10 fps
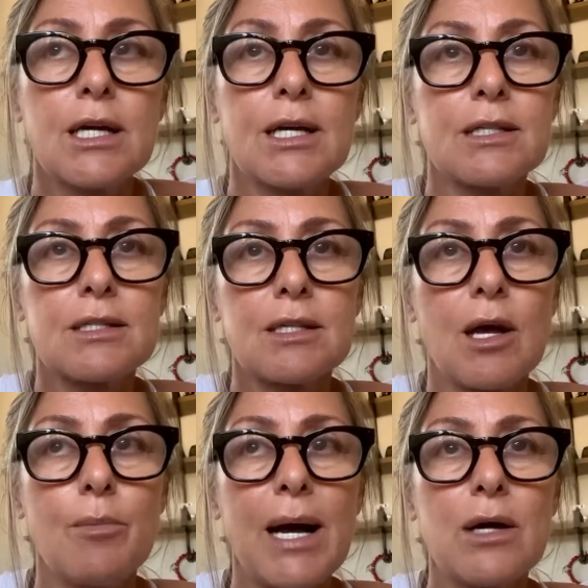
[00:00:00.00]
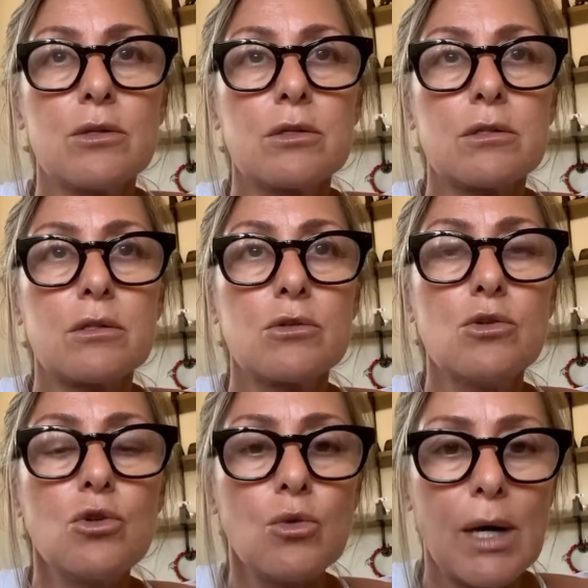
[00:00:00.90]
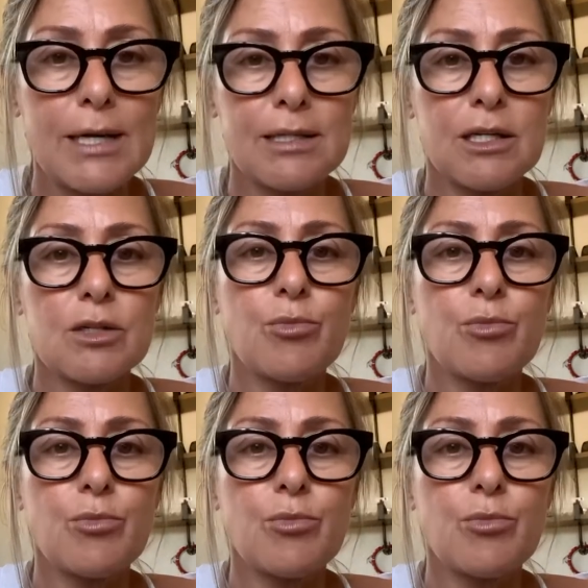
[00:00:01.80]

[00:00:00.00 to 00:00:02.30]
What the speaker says: It's about new ideas,